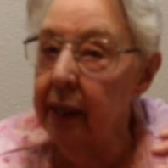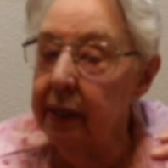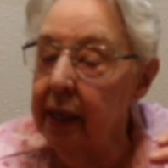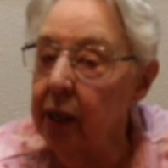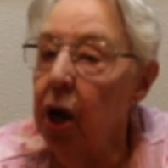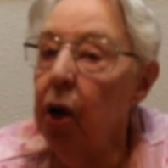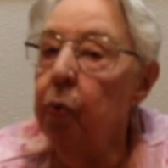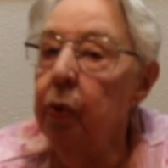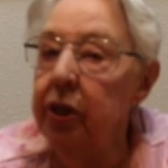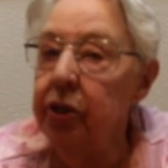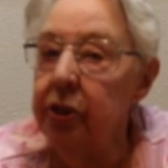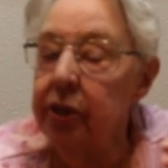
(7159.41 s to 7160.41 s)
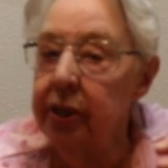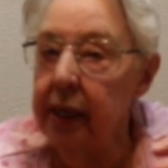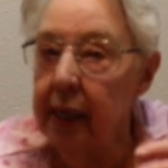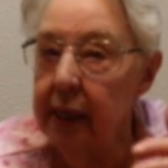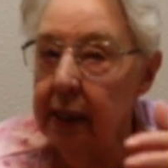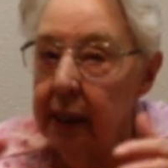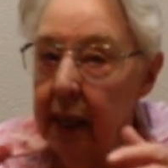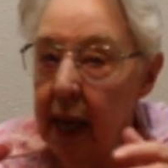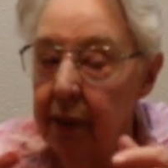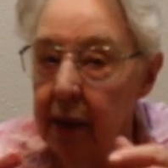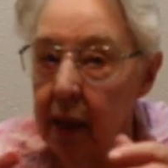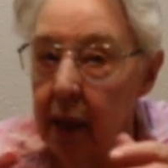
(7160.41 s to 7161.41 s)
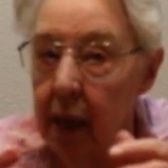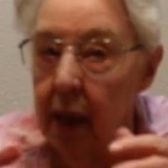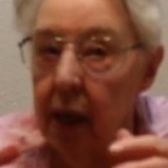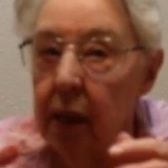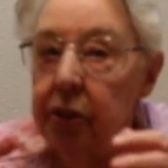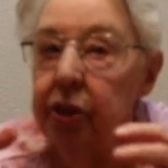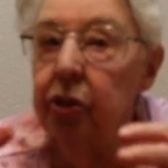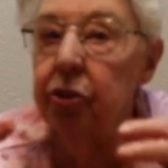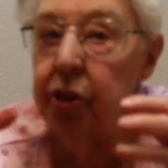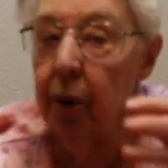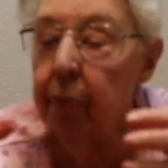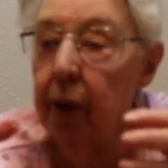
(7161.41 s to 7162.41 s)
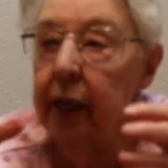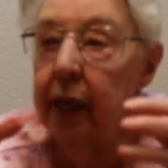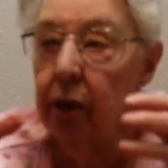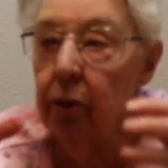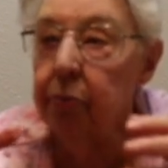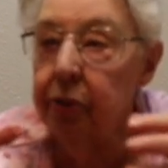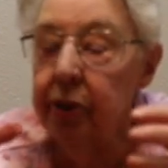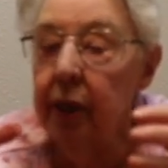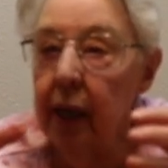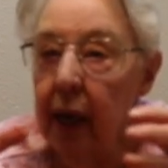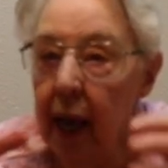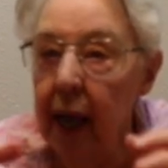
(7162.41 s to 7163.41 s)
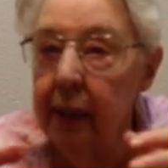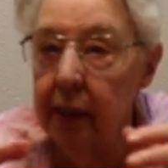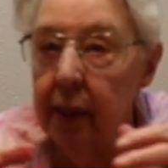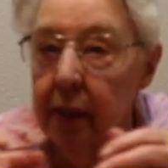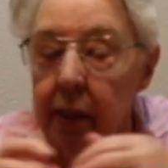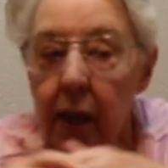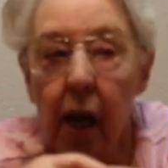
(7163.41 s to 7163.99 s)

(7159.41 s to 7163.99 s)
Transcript: I said, we should stay together till somebody comes to collect us.